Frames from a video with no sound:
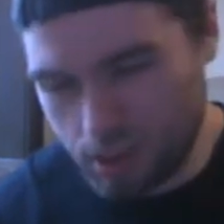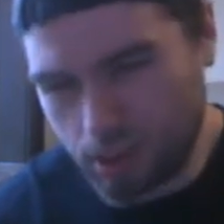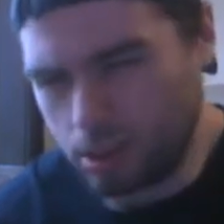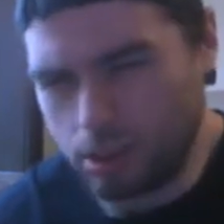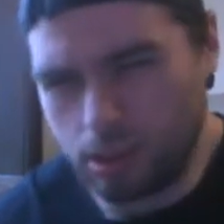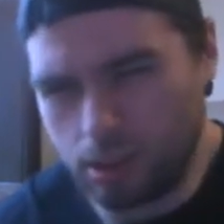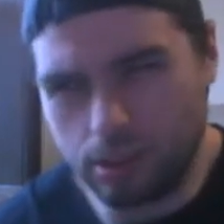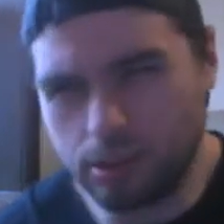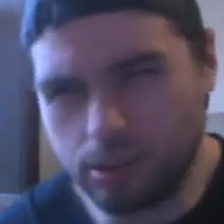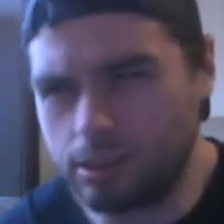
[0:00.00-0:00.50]

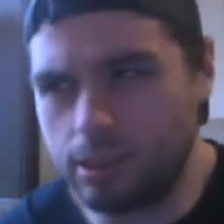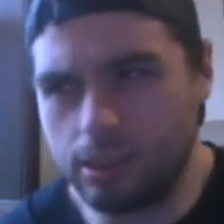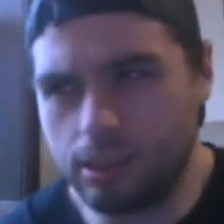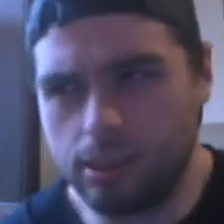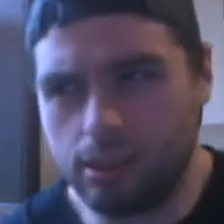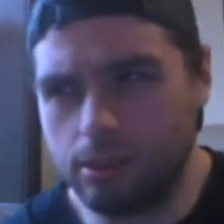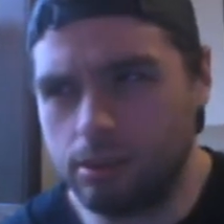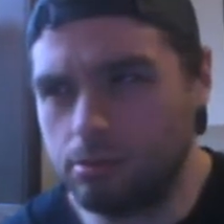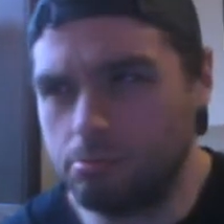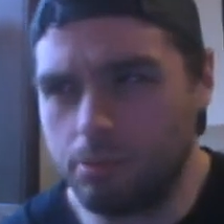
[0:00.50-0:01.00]

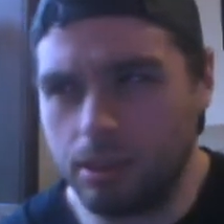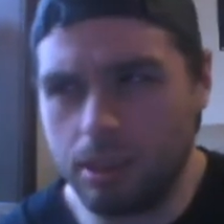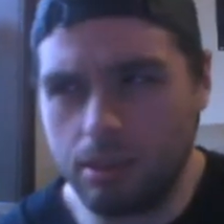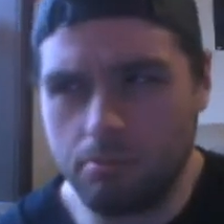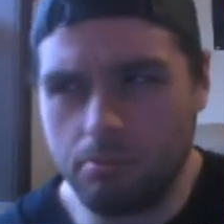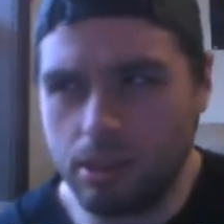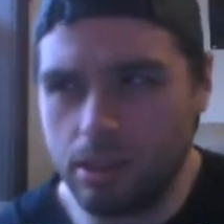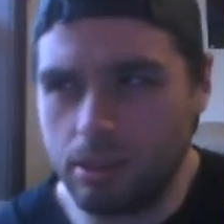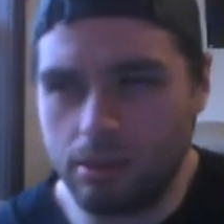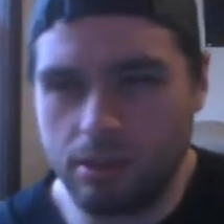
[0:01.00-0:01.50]
until
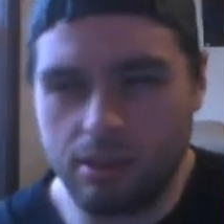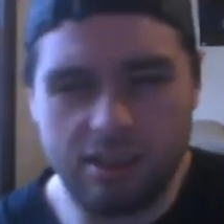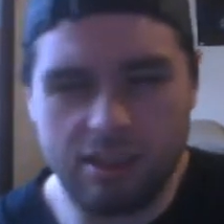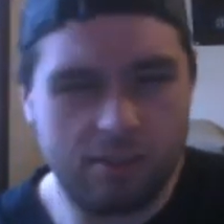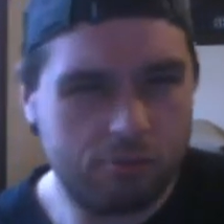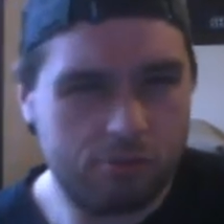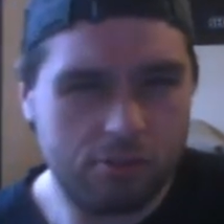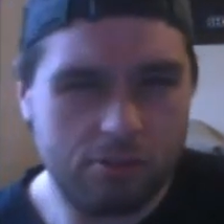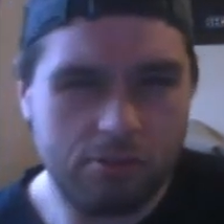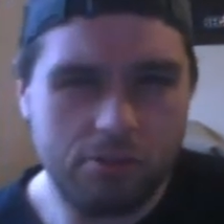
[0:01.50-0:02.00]
maybe
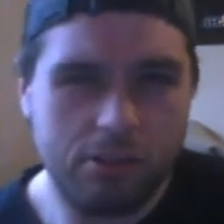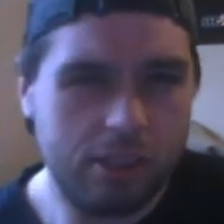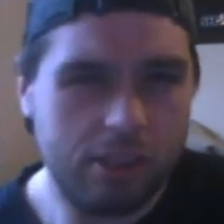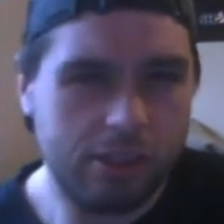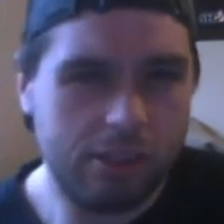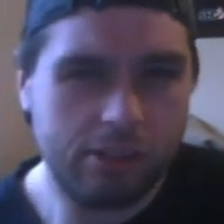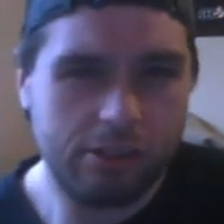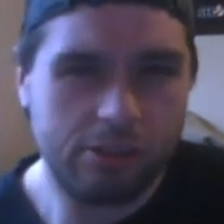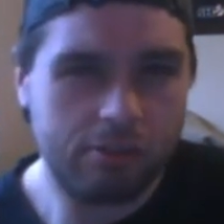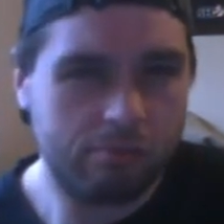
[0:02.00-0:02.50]
2
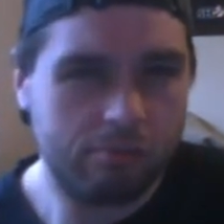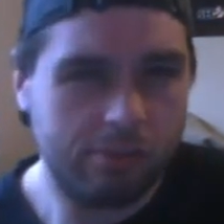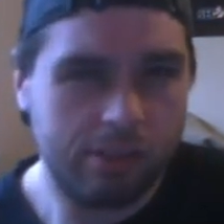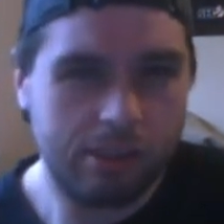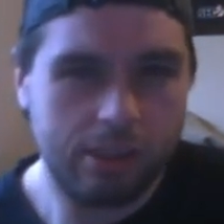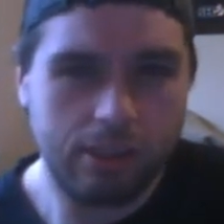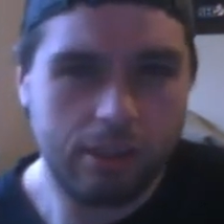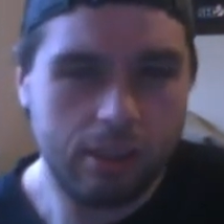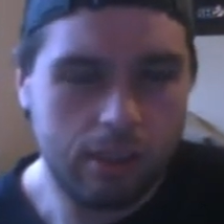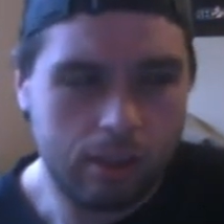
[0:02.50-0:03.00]
years
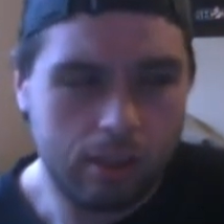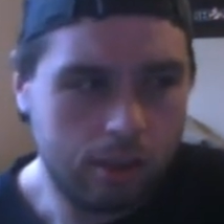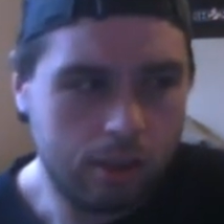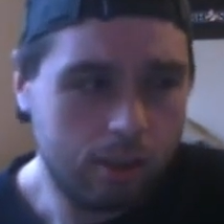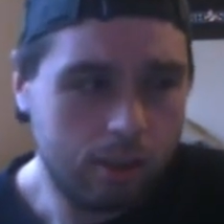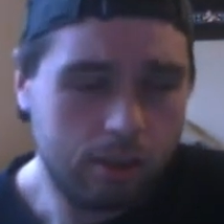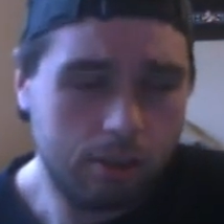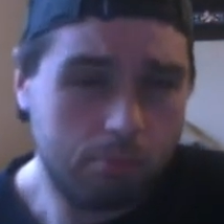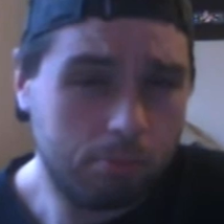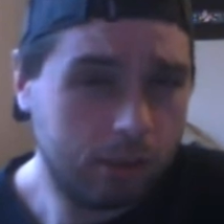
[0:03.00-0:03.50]
when
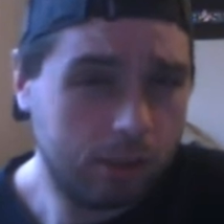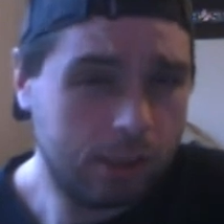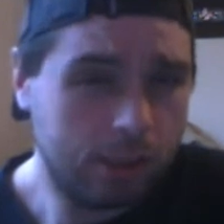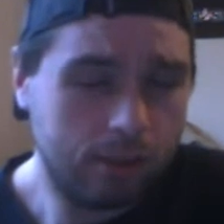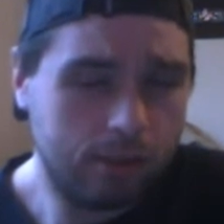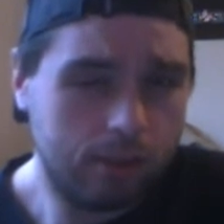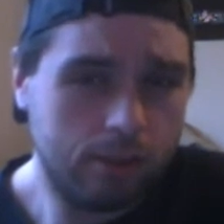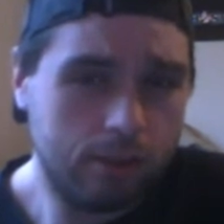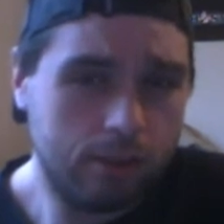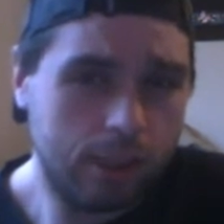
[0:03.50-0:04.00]

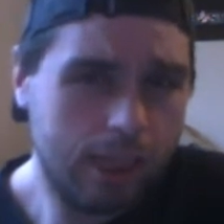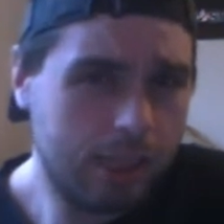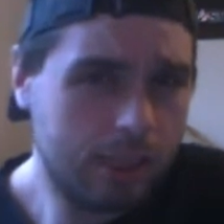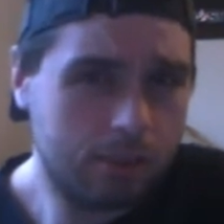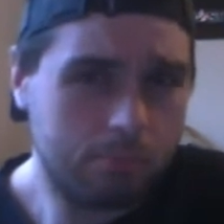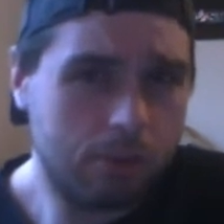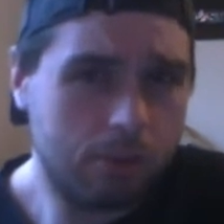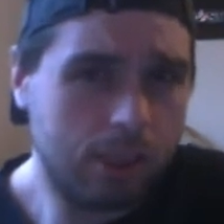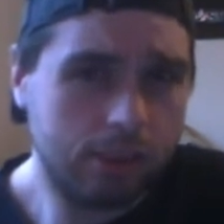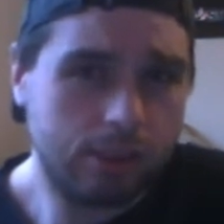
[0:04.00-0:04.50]
the
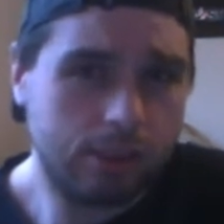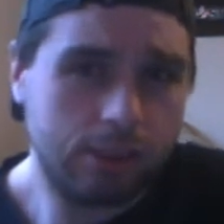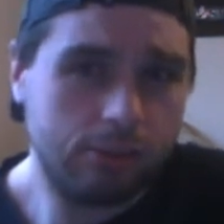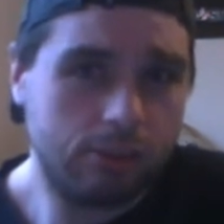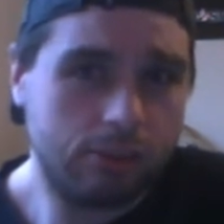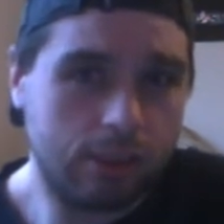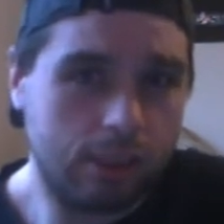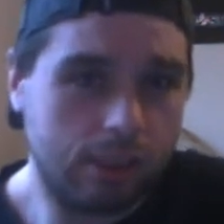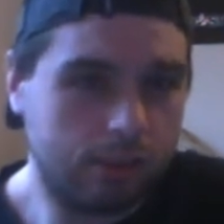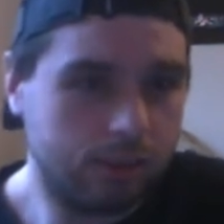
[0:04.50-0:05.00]
Xbox
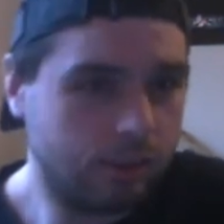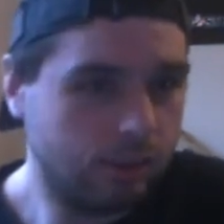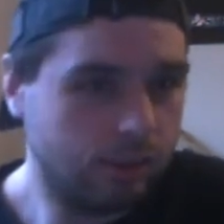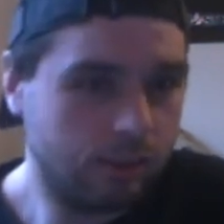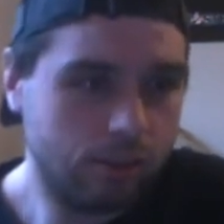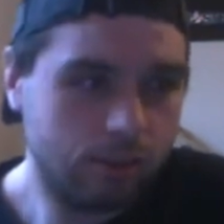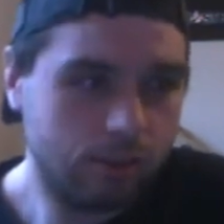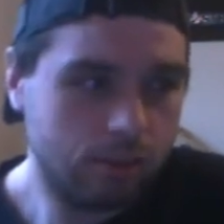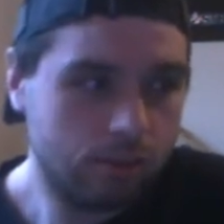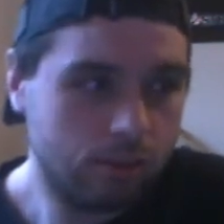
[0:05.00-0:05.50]
Series X
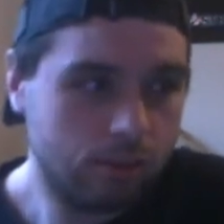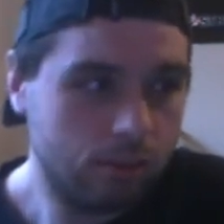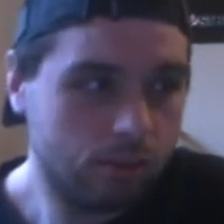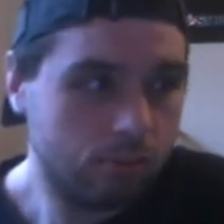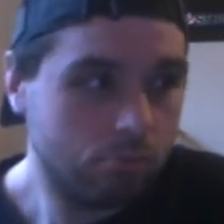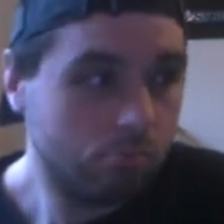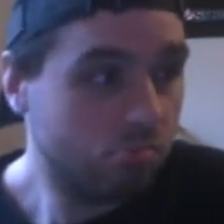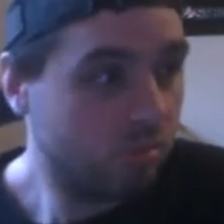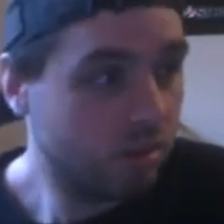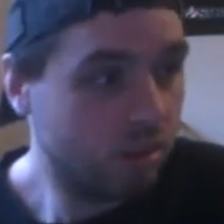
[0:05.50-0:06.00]
is
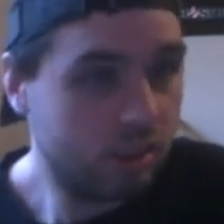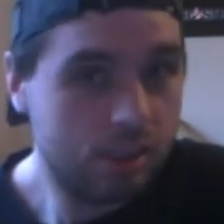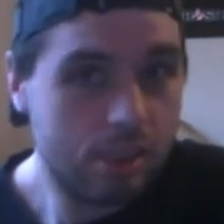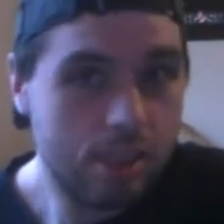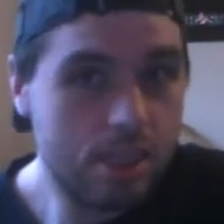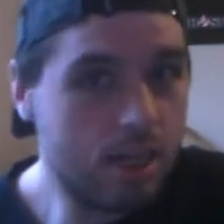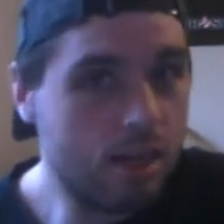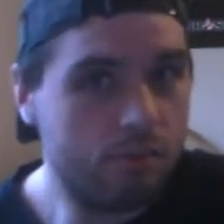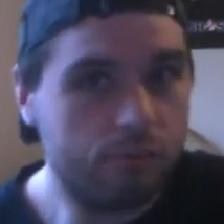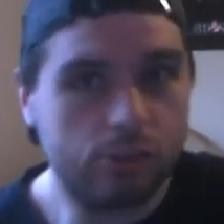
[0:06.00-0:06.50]

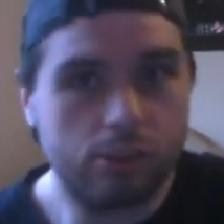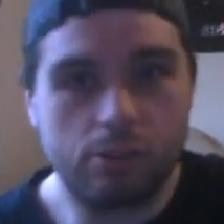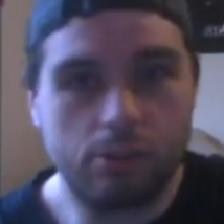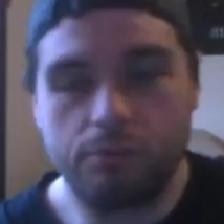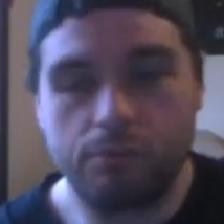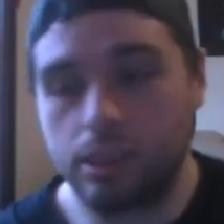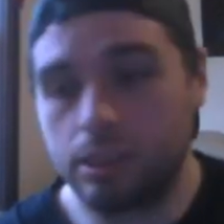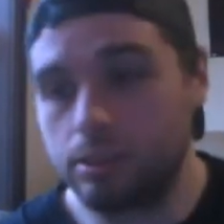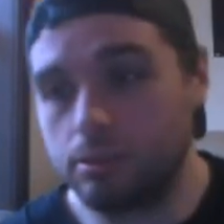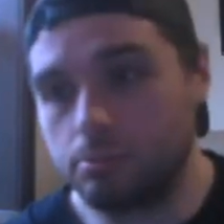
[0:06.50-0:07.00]
ever
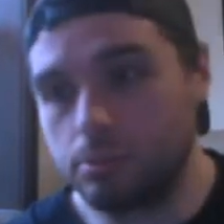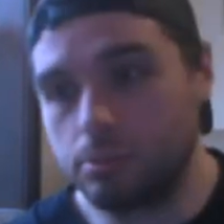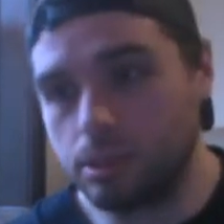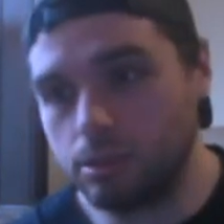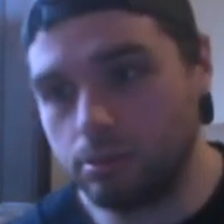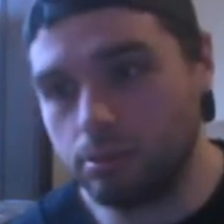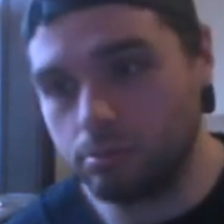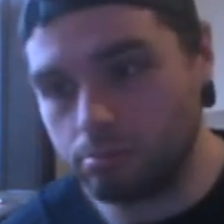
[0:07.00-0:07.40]
available.